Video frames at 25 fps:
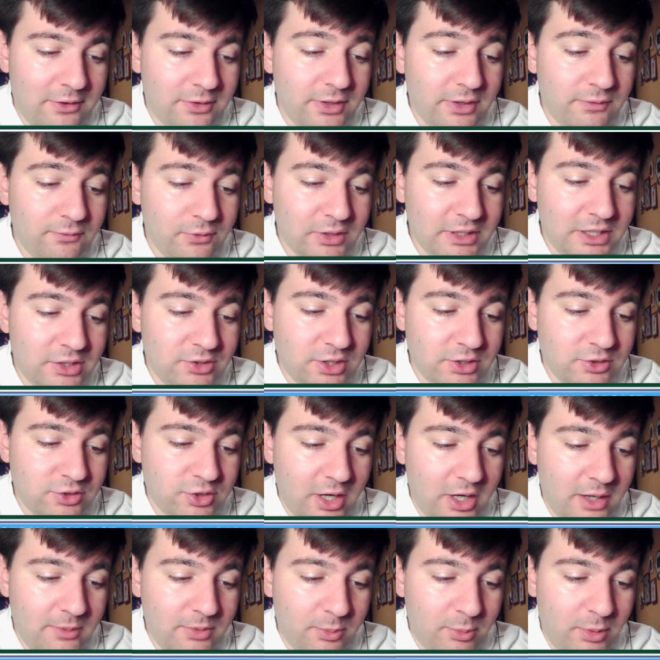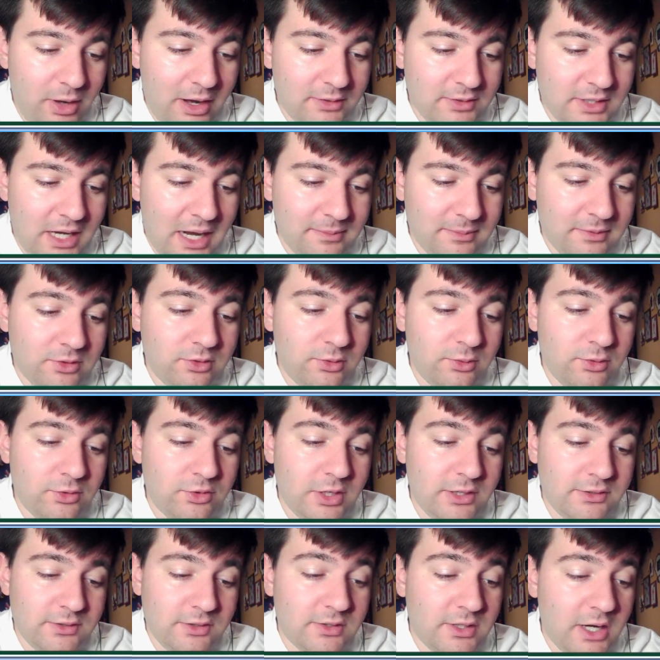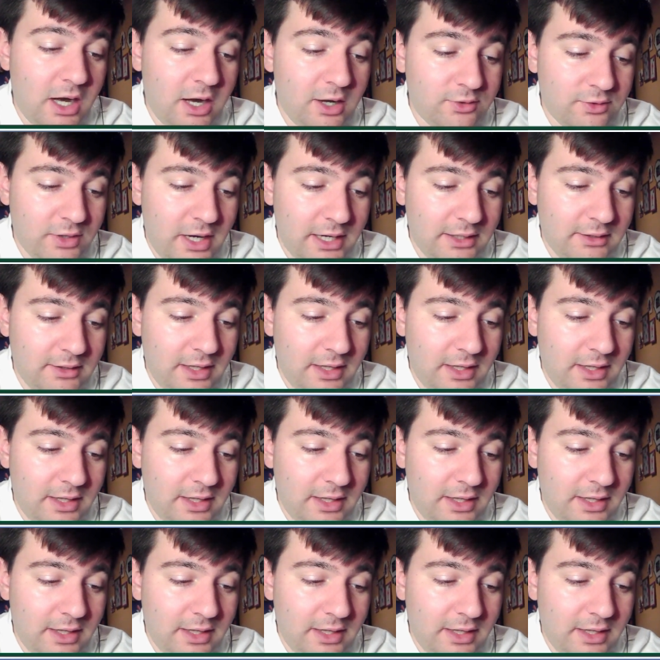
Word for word: than releasing Chubb, the Browns opted to adjust his contract,